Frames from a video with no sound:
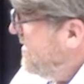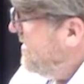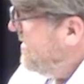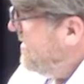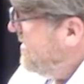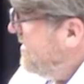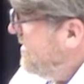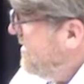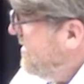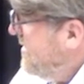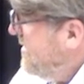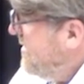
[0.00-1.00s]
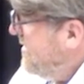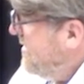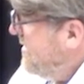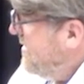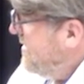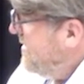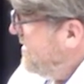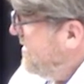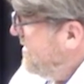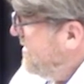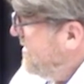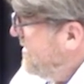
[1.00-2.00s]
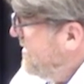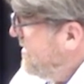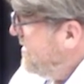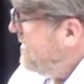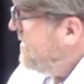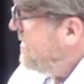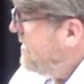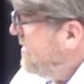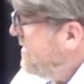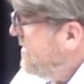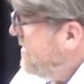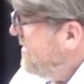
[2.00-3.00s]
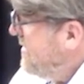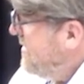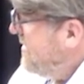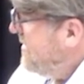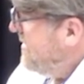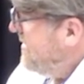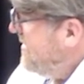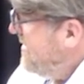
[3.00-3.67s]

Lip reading: No words are spoken by the person on screen.